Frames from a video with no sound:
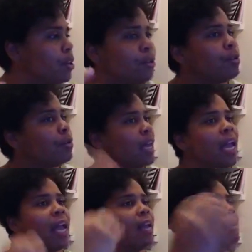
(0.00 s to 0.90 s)
you
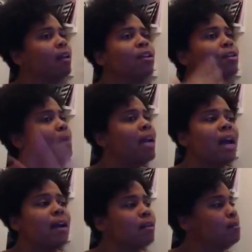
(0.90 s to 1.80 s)
may
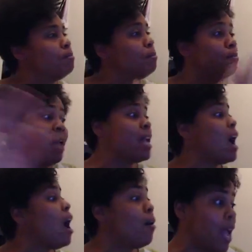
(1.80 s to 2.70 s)
not bake
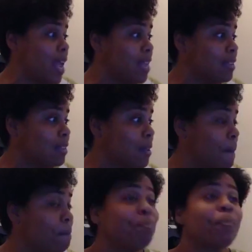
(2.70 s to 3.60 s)
all cakes.
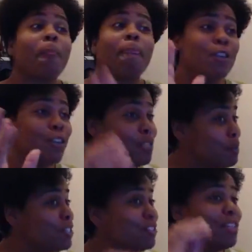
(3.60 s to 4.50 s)
Your
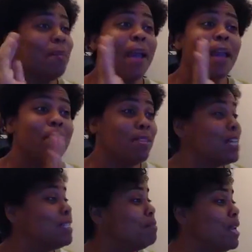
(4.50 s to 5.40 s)
specialty may
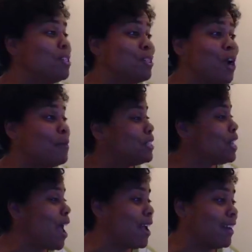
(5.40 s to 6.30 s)
just be German
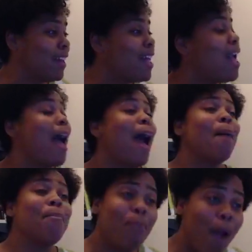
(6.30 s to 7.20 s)
chocolate.
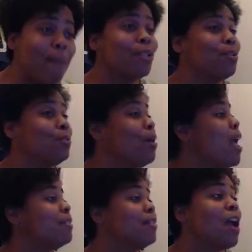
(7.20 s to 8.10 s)
I promise you,
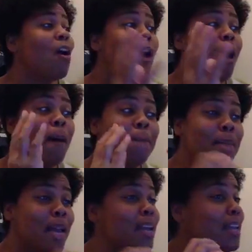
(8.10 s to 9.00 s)
there are
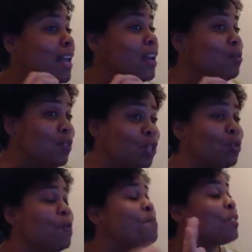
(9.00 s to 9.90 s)

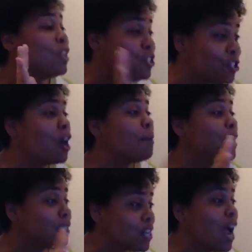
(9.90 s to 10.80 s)
1,000,002
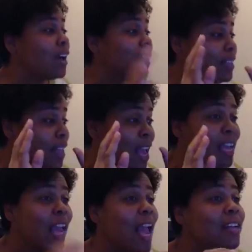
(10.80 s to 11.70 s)
German chocolate
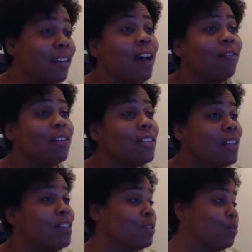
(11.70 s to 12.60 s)
cake lovers
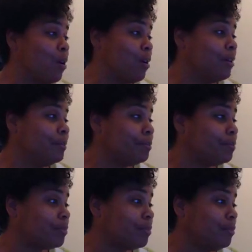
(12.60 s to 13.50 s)
in this world.
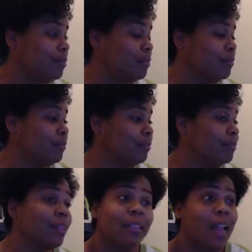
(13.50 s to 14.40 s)

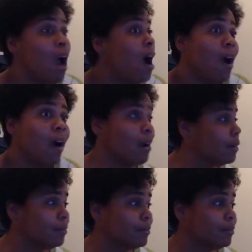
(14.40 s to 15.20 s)
There are.